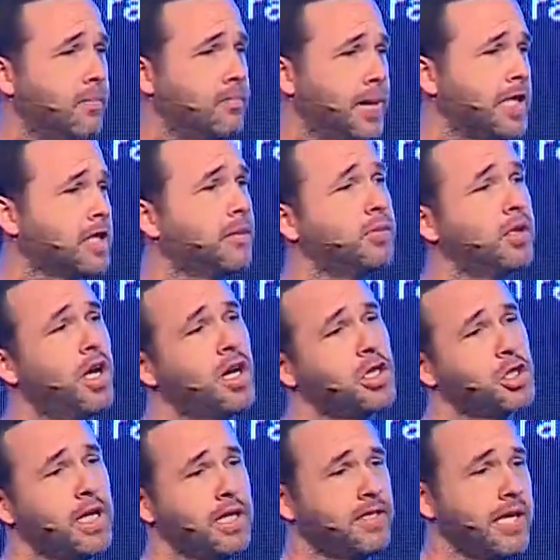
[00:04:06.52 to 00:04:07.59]
based on
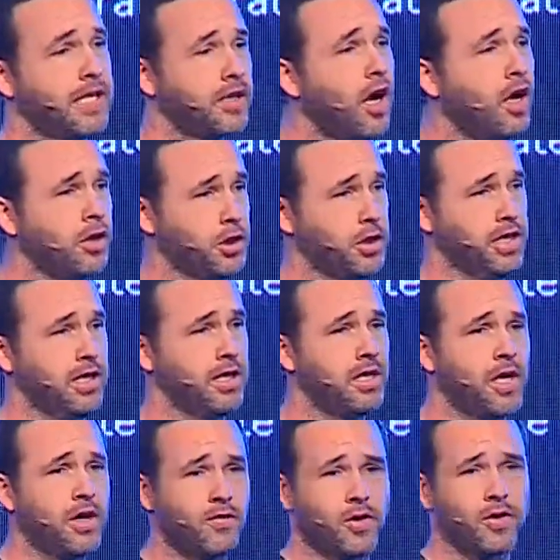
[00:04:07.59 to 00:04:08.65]
blockchain technology
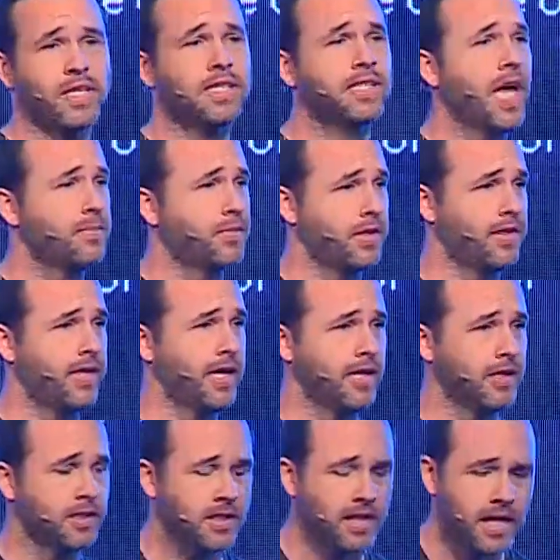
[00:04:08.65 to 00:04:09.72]
for these type of
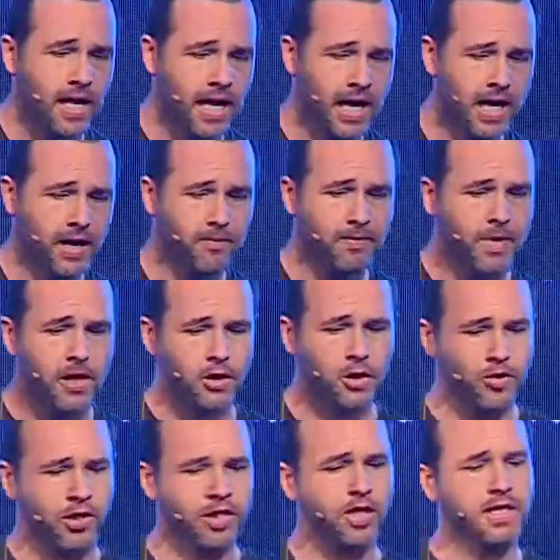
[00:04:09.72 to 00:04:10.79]
things.
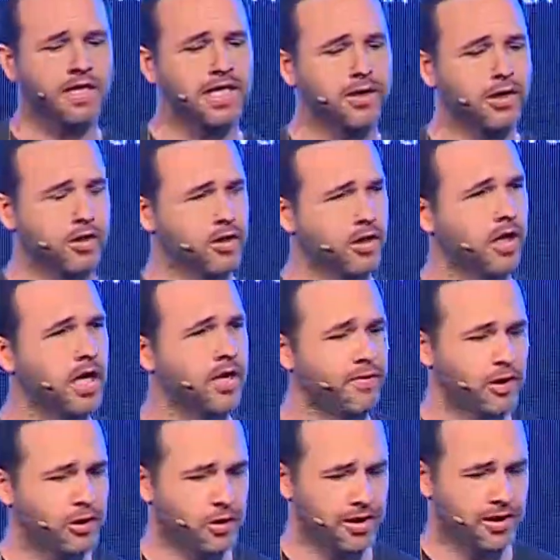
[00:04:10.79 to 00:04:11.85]
So they're starting to see there's a lot of
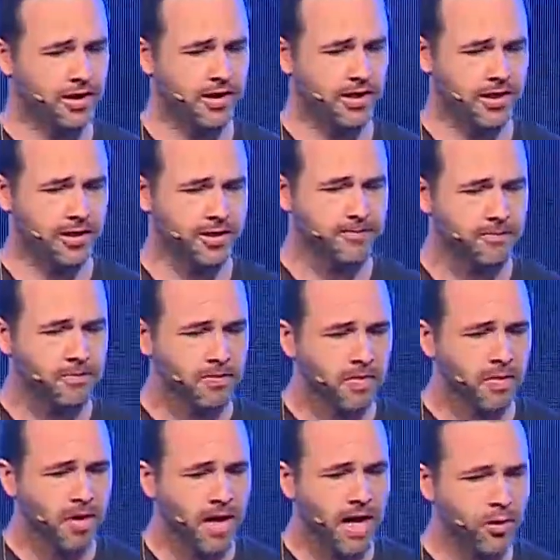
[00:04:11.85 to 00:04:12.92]
interest in this.
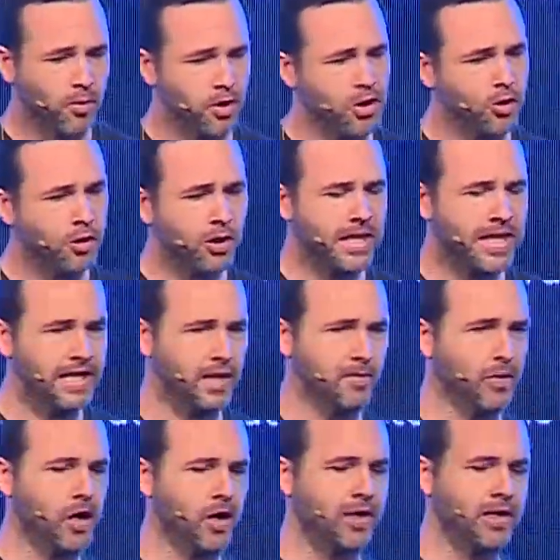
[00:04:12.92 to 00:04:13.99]
And when you look at the
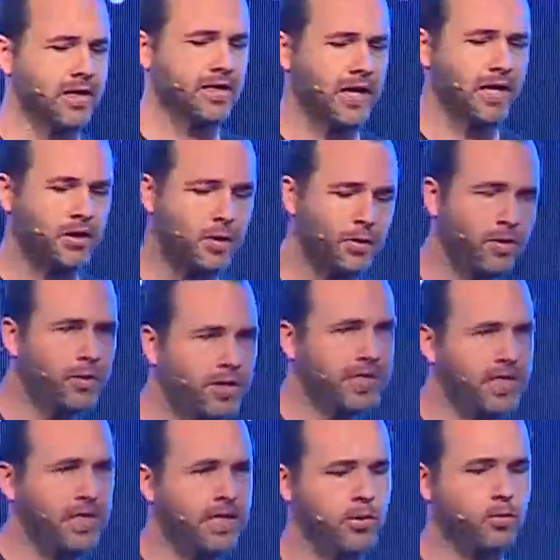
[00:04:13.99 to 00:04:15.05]
market size, right, we
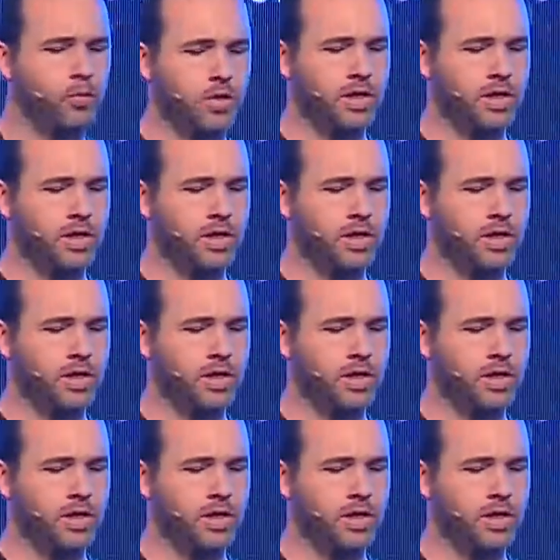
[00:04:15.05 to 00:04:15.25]
see